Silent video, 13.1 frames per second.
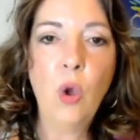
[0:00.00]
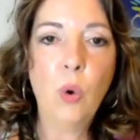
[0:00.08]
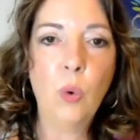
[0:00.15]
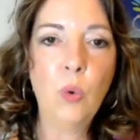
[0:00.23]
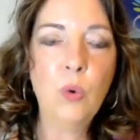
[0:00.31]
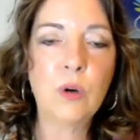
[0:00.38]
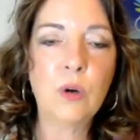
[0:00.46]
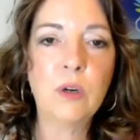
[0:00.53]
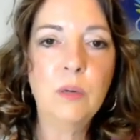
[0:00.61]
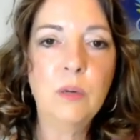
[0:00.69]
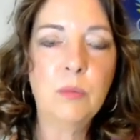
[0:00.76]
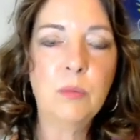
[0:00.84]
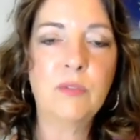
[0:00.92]

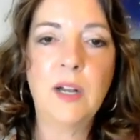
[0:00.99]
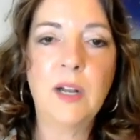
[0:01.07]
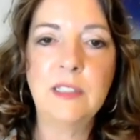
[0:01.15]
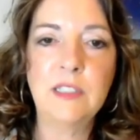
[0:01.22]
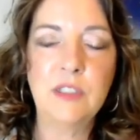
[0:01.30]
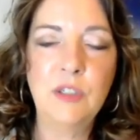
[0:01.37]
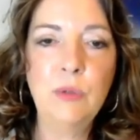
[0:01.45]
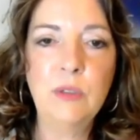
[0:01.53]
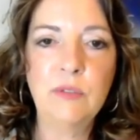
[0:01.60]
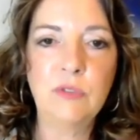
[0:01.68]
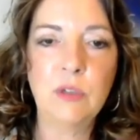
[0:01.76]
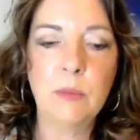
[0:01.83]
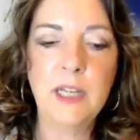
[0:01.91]
or provides new
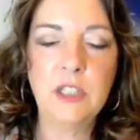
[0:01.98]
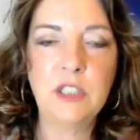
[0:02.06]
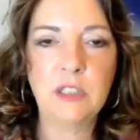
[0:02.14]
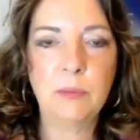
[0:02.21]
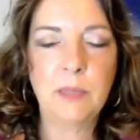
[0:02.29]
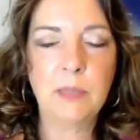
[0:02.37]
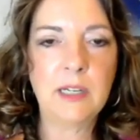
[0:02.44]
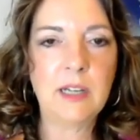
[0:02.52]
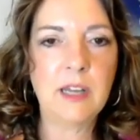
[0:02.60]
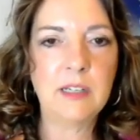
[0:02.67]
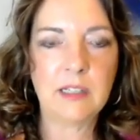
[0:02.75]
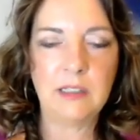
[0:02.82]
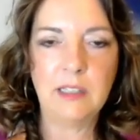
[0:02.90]
information, but it
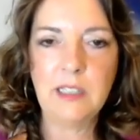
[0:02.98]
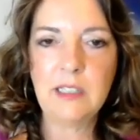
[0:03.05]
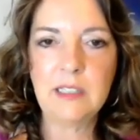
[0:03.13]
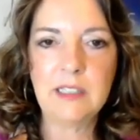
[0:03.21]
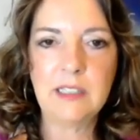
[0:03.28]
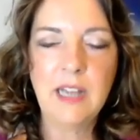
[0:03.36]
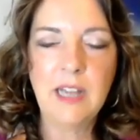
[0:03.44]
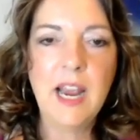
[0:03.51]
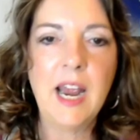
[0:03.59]
kind of clicks.